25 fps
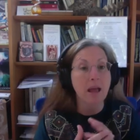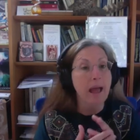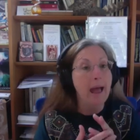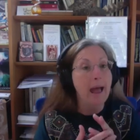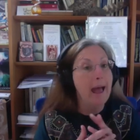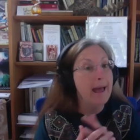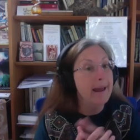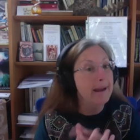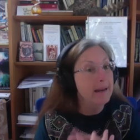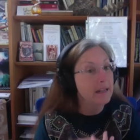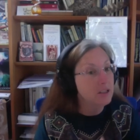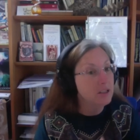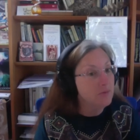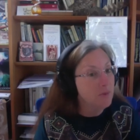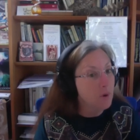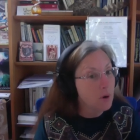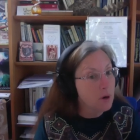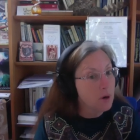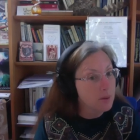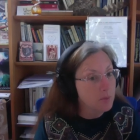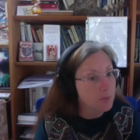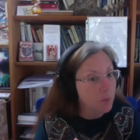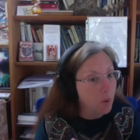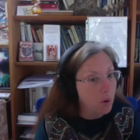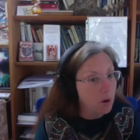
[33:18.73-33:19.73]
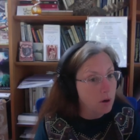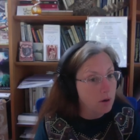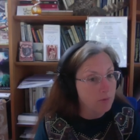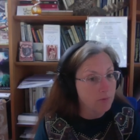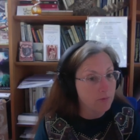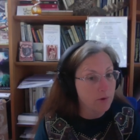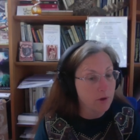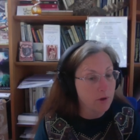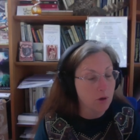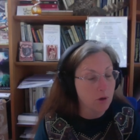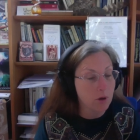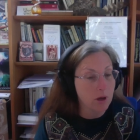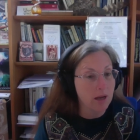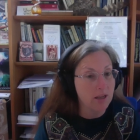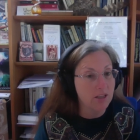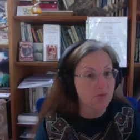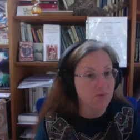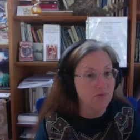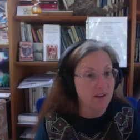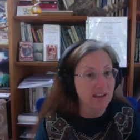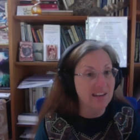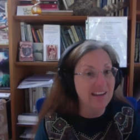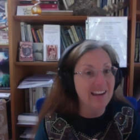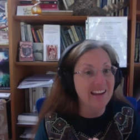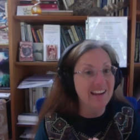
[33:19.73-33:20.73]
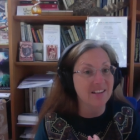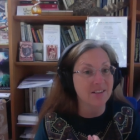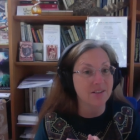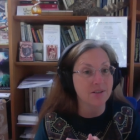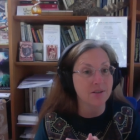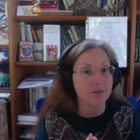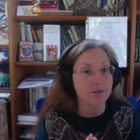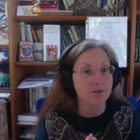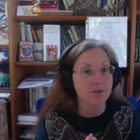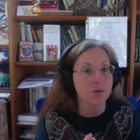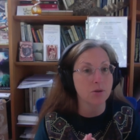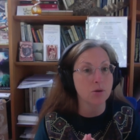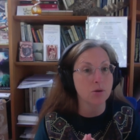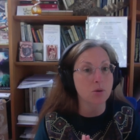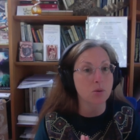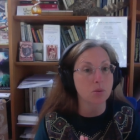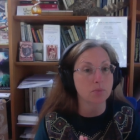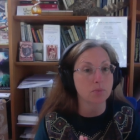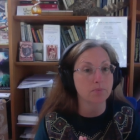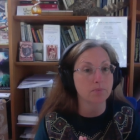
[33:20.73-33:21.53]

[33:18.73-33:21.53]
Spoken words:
And it's very important for you guys' finances too.